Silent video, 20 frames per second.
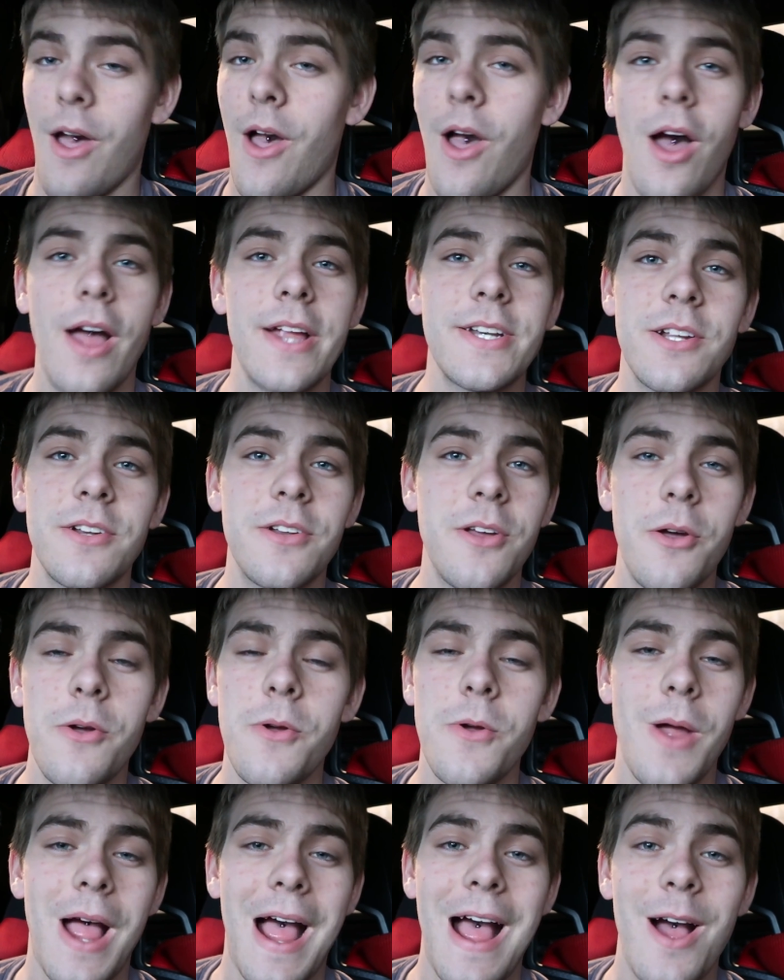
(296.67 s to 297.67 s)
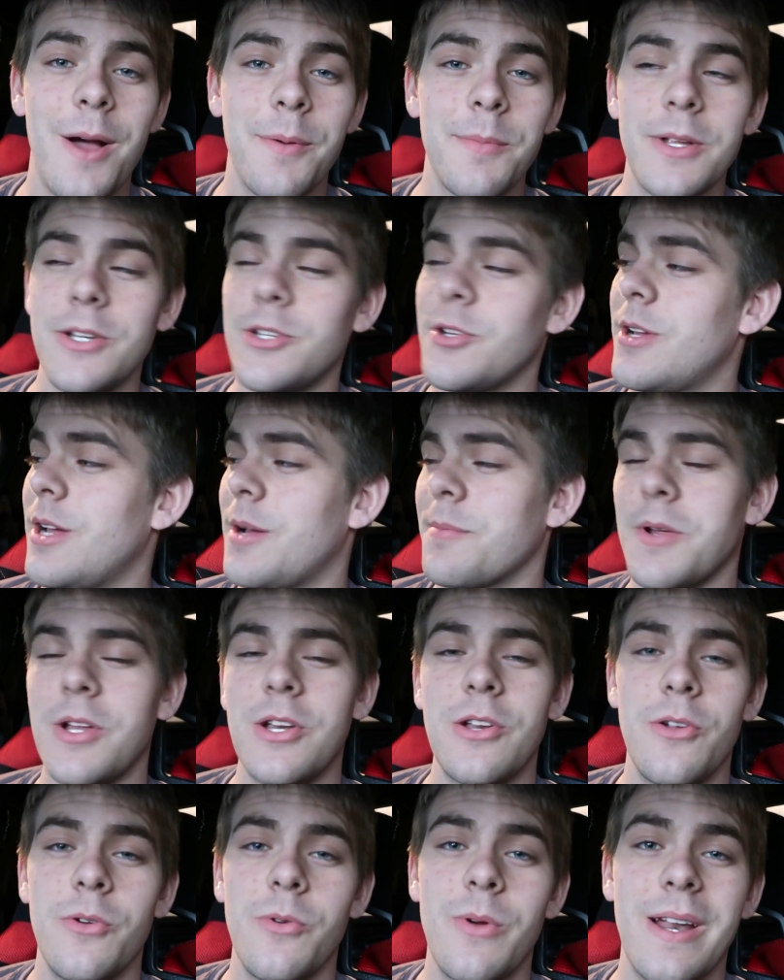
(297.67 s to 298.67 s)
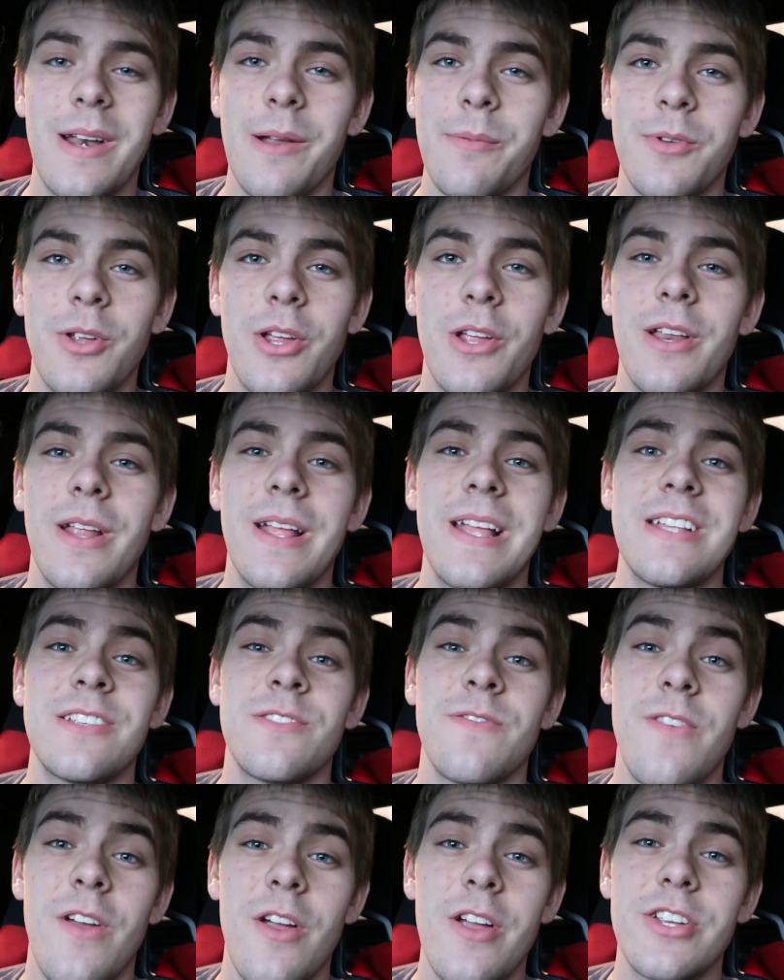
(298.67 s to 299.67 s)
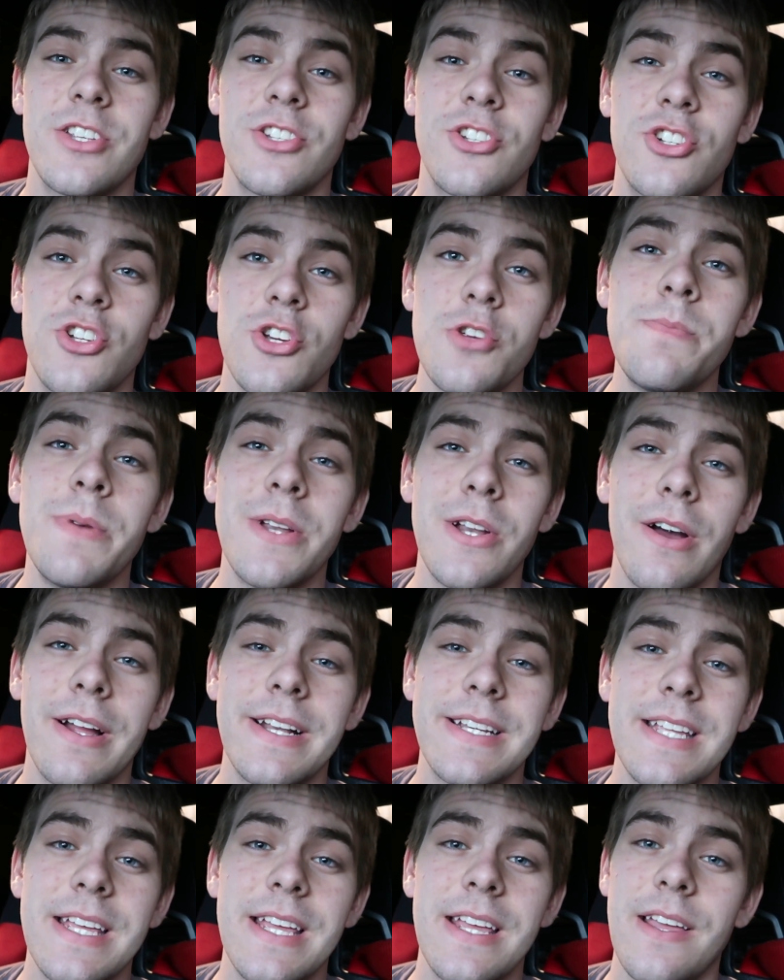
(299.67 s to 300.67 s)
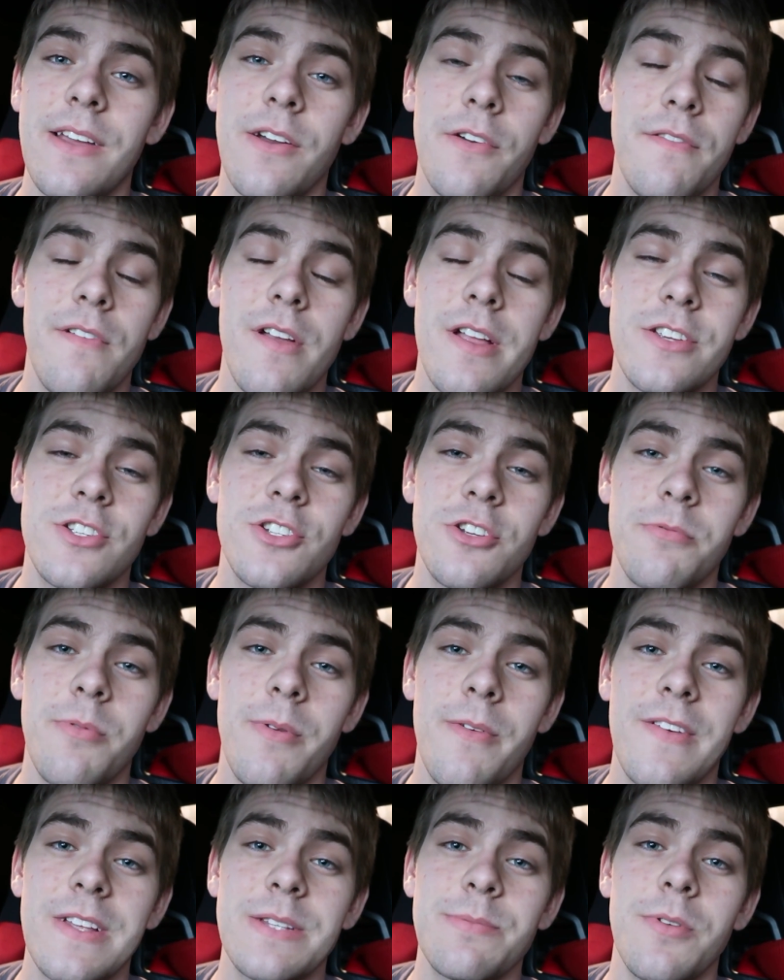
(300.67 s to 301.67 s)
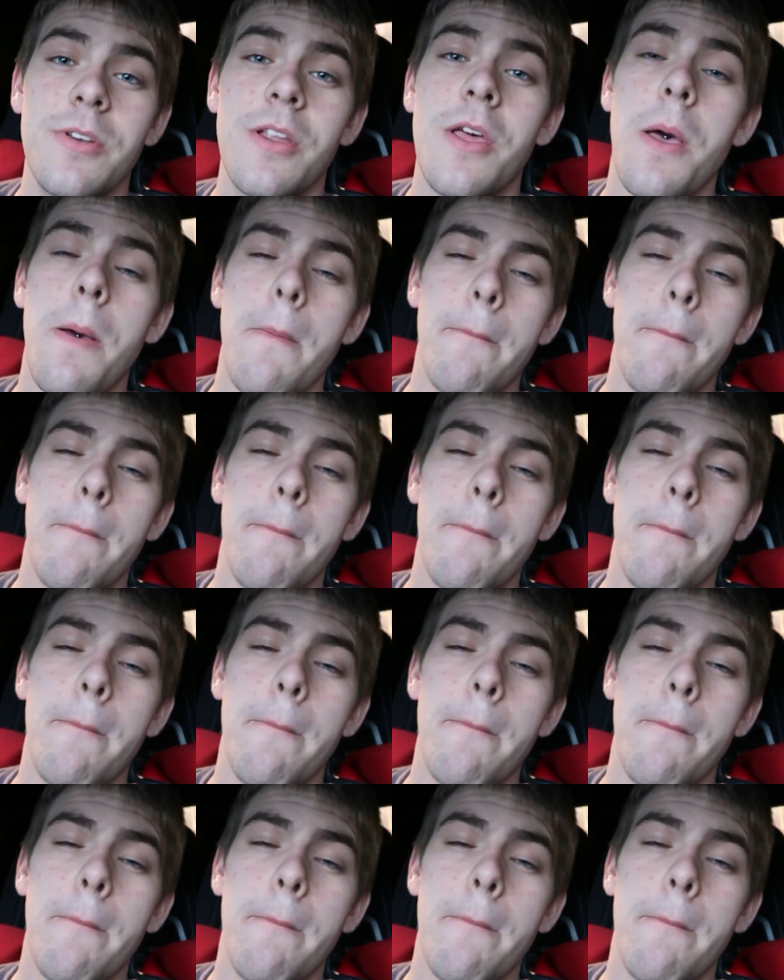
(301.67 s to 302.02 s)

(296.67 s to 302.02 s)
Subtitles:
I don't know how I'm going to do it. I'm going to do it when I'm doing it. It's a very stupid idea, a very stupid investment,